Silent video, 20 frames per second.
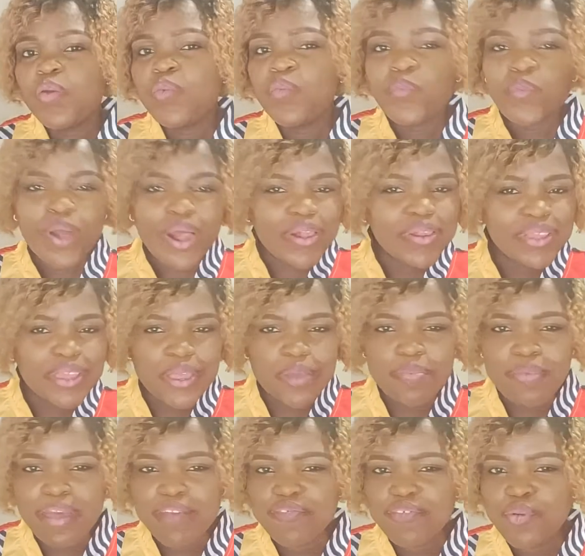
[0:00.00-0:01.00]

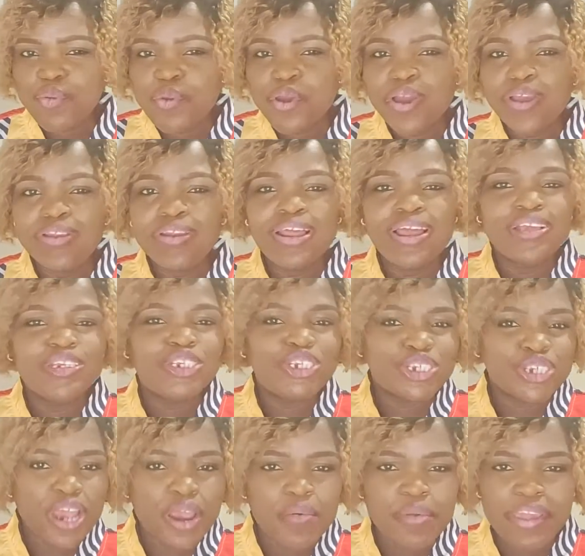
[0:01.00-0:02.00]
Welcome everyone,
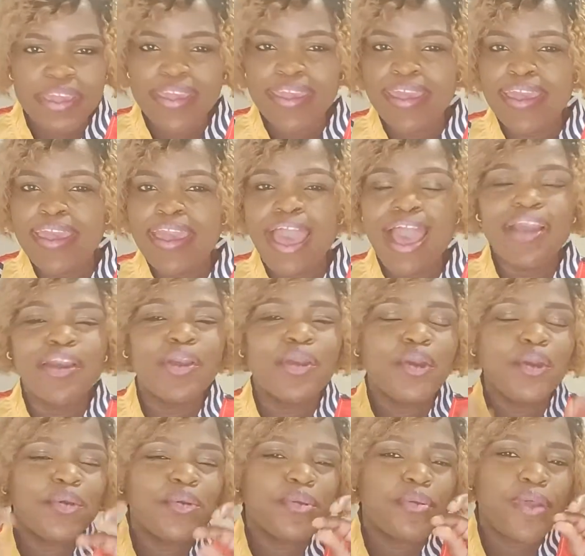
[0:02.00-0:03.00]
Sherry here, and
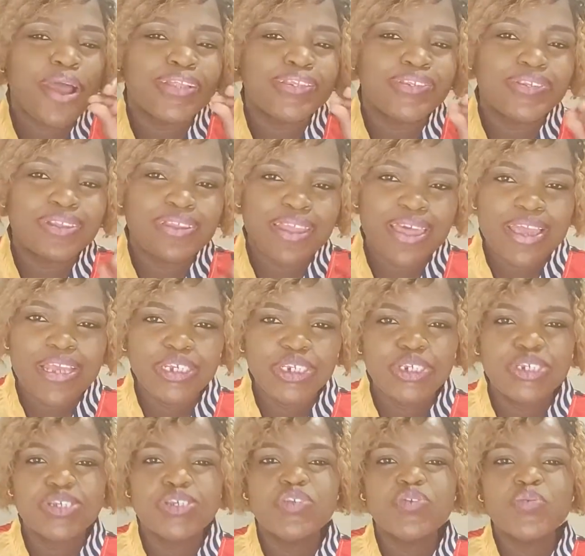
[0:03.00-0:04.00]

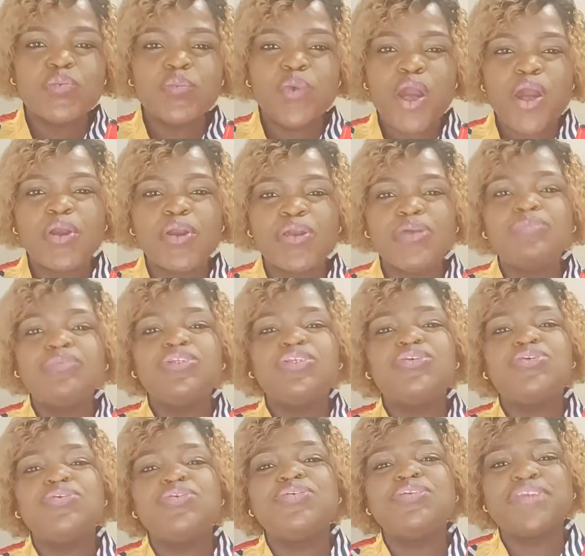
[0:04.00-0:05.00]
congratulations. Welcome
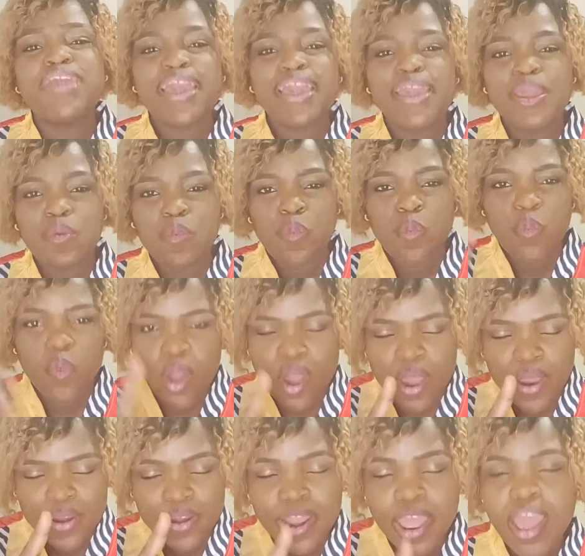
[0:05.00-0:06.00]
to day
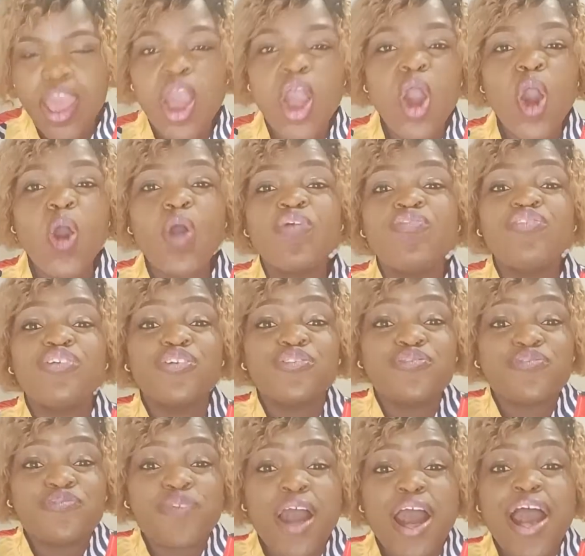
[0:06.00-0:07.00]
one of your
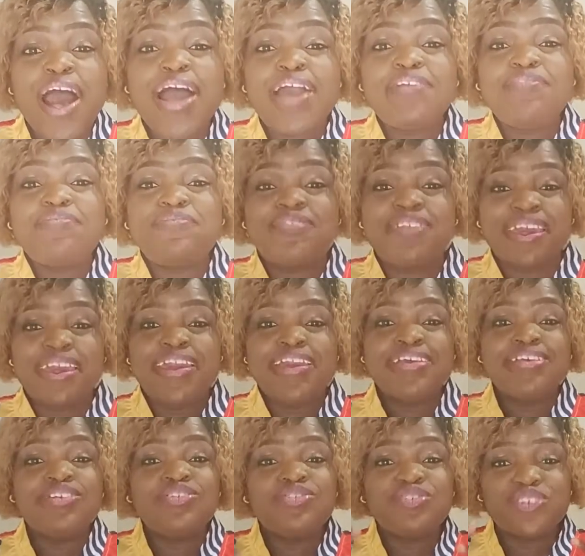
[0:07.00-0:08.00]
5
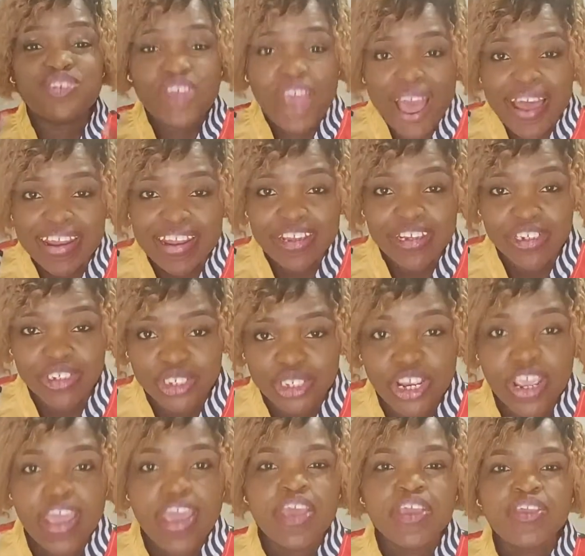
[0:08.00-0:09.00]
days
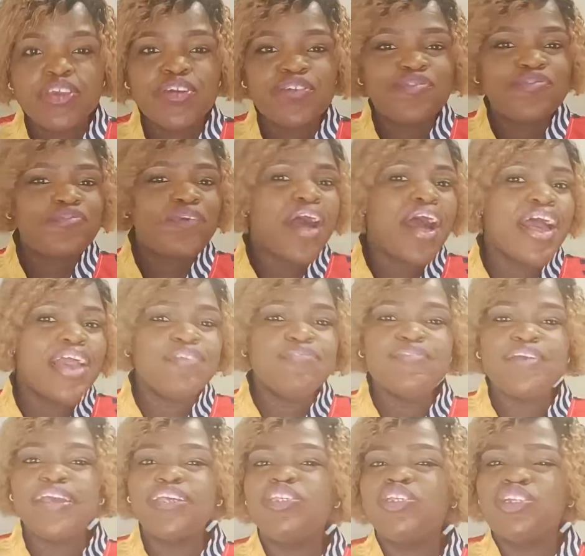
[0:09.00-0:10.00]
challenge. Your 5
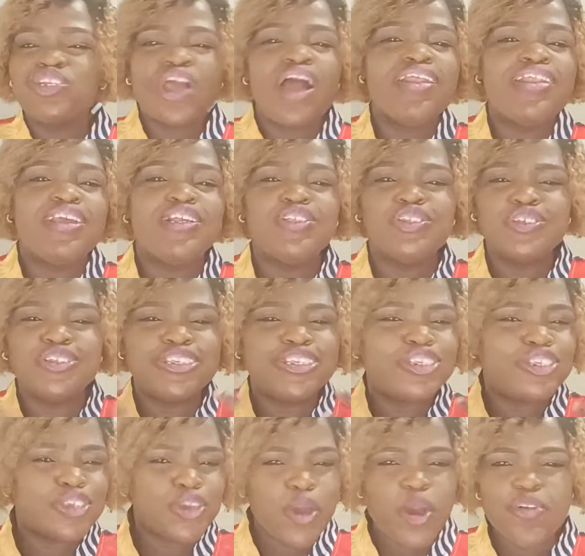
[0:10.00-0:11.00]
days challenge to
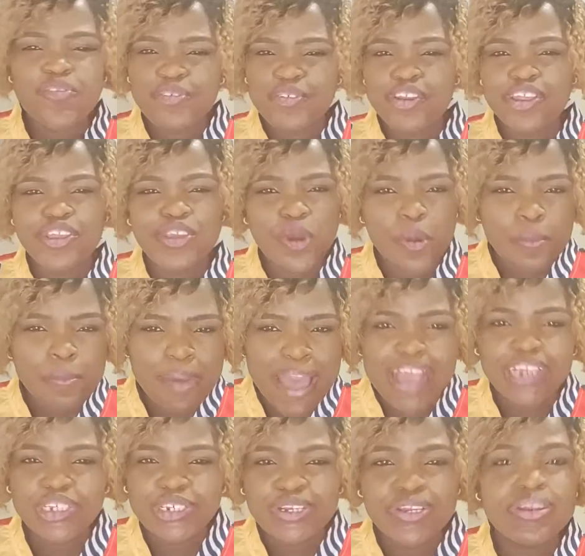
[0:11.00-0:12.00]
discovering your
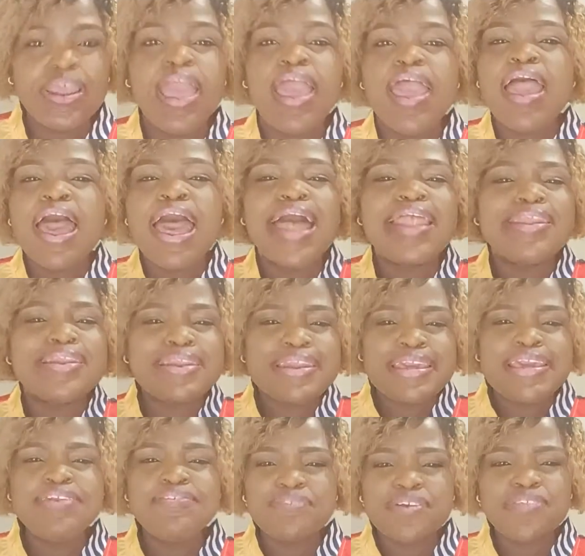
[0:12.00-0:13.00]
passion and
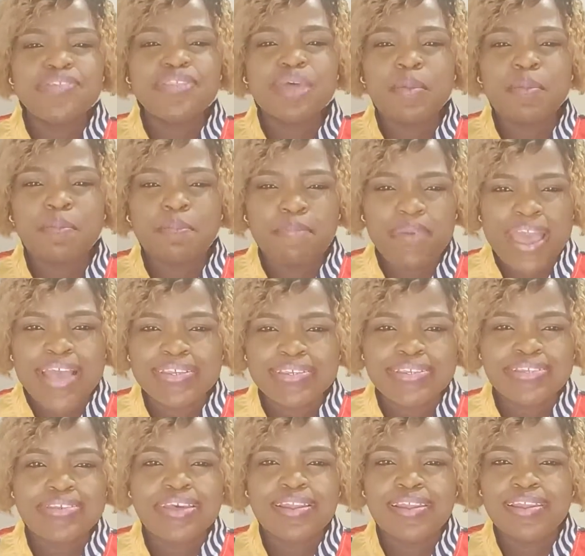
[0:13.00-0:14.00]
living the
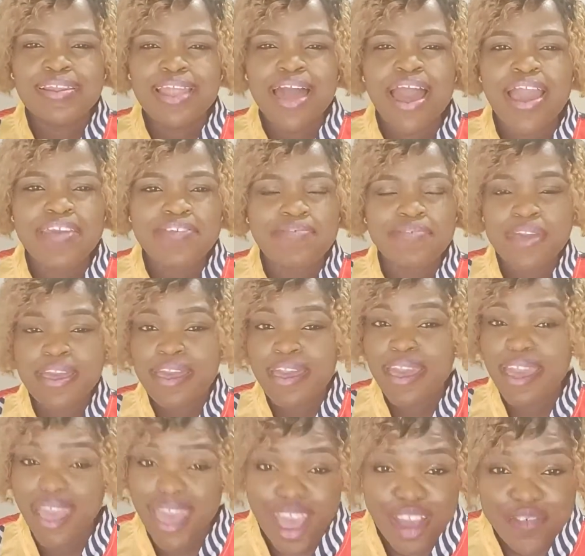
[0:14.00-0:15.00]
best life
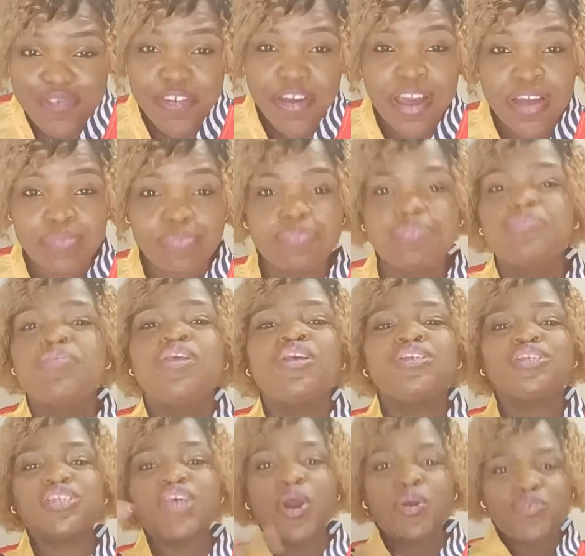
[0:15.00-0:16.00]
ever.
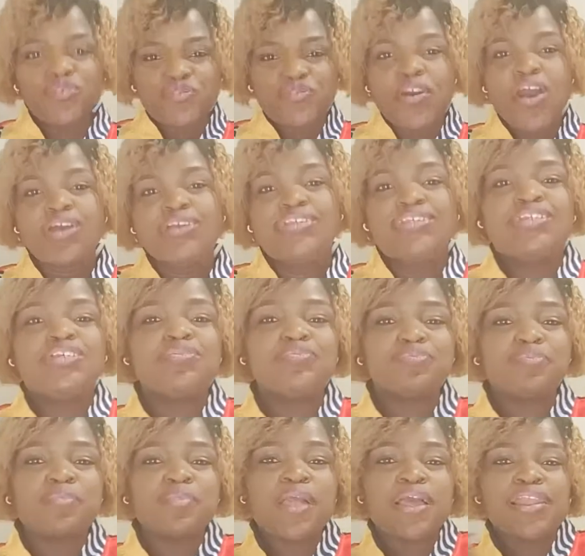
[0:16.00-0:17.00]
So first,
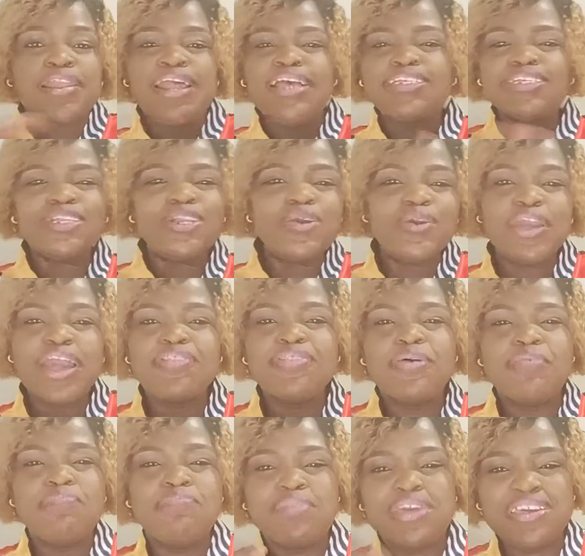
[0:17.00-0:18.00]
let's look at
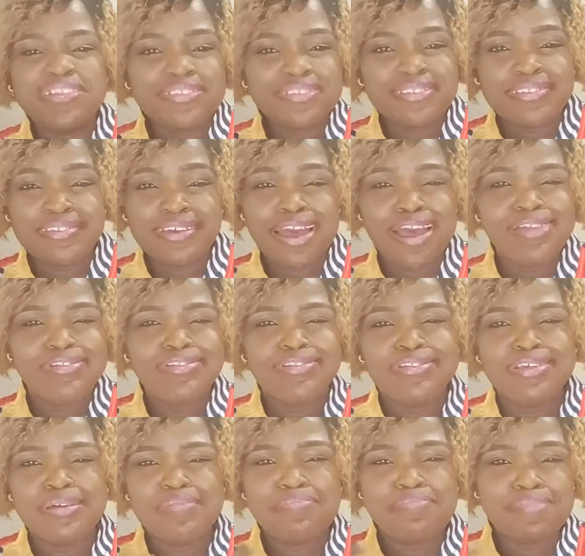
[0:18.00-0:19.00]
the myth
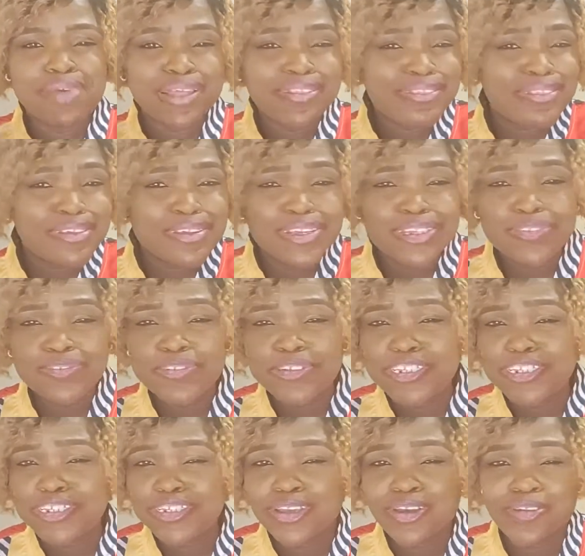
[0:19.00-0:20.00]
and the methods for
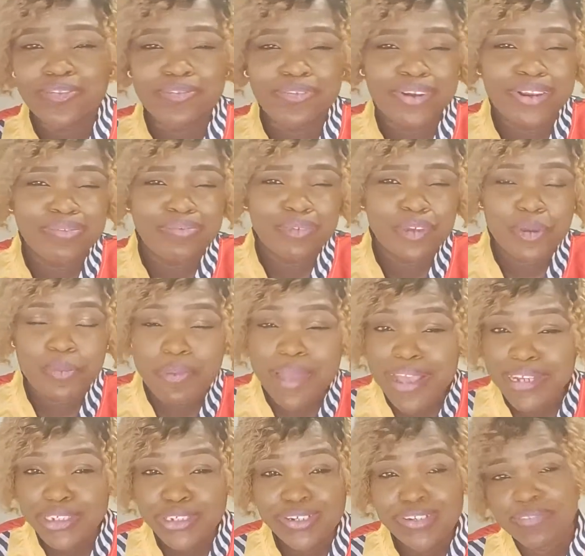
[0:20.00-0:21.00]
discovering your
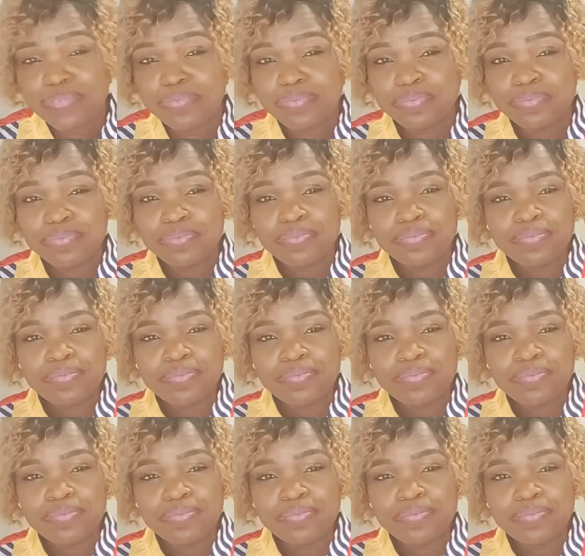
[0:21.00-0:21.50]
passion.